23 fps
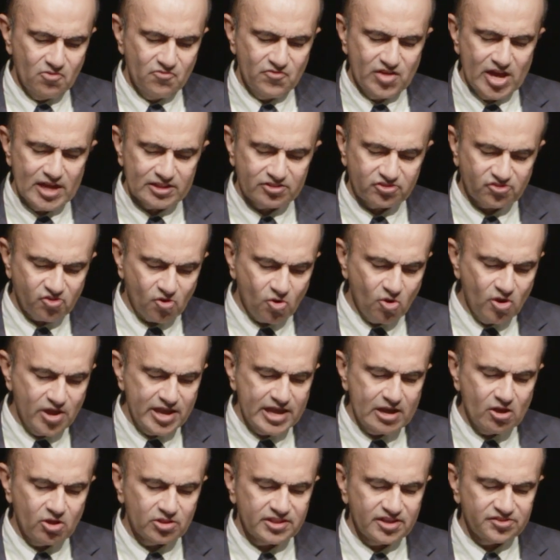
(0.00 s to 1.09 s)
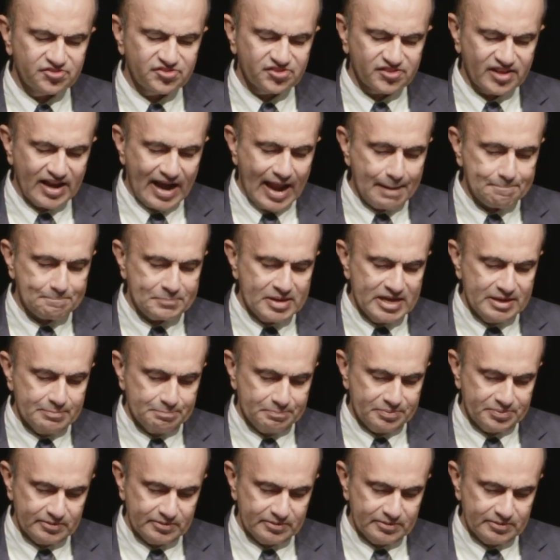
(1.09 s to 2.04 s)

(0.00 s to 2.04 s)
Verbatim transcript: we are throwing on the scrap heap.